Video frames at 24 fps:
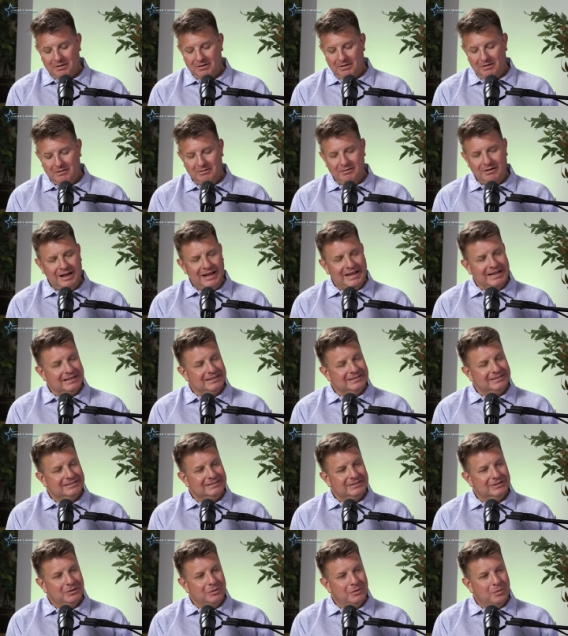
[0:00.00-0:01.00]
all right,
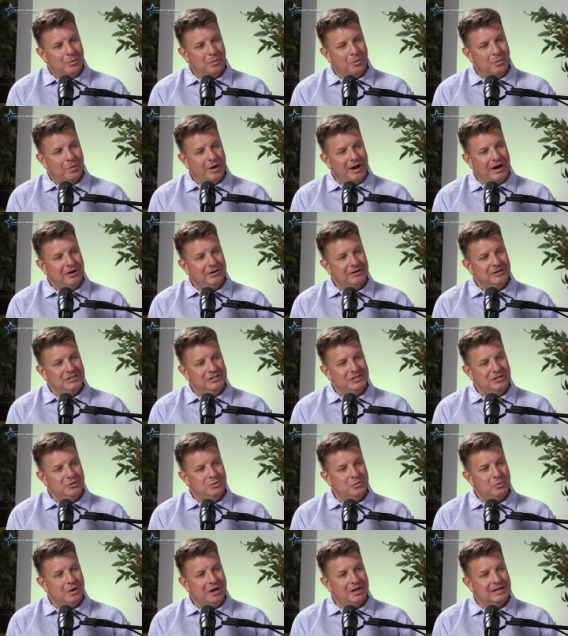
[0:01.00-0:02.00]
where do
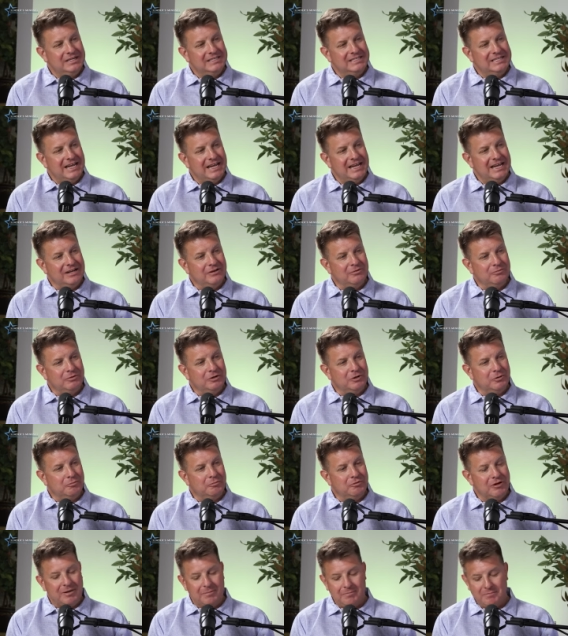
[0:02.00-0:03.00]
you want to take Real
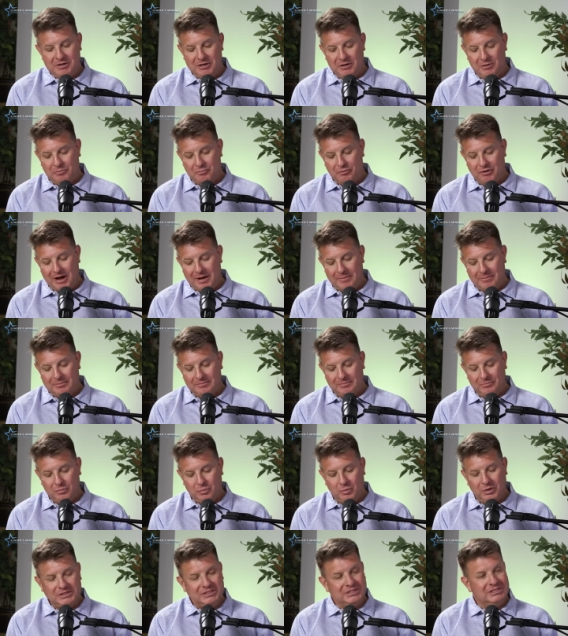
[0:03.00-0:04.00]
Prep Meal Prep?
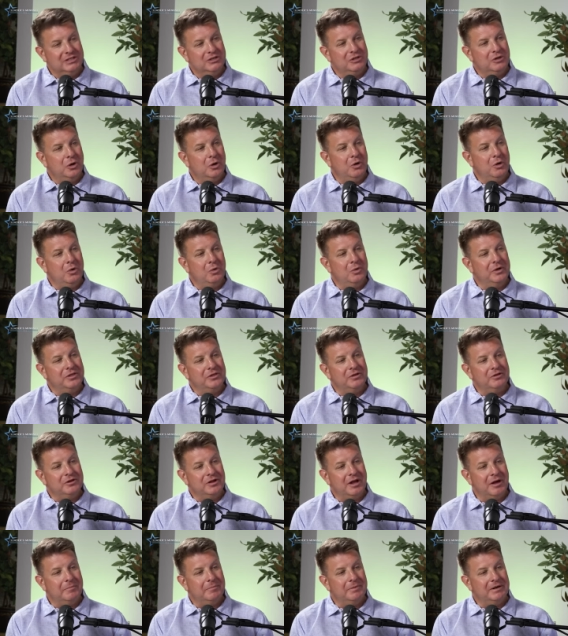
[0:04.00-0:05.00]
What's the goal with your
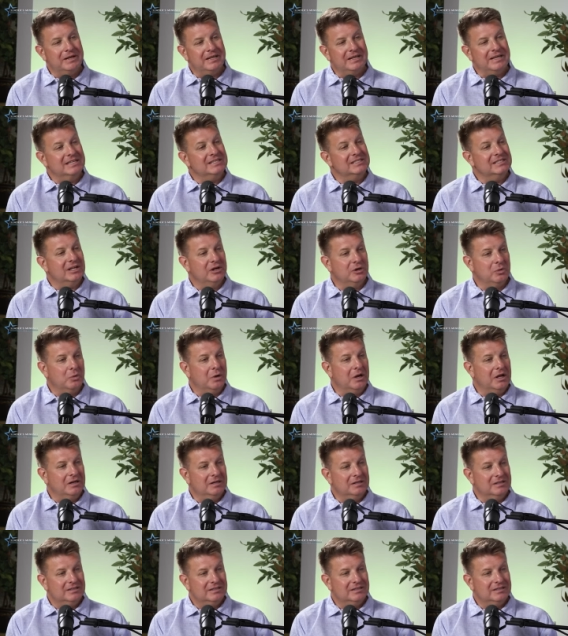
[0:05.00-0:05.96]
company? Is there one?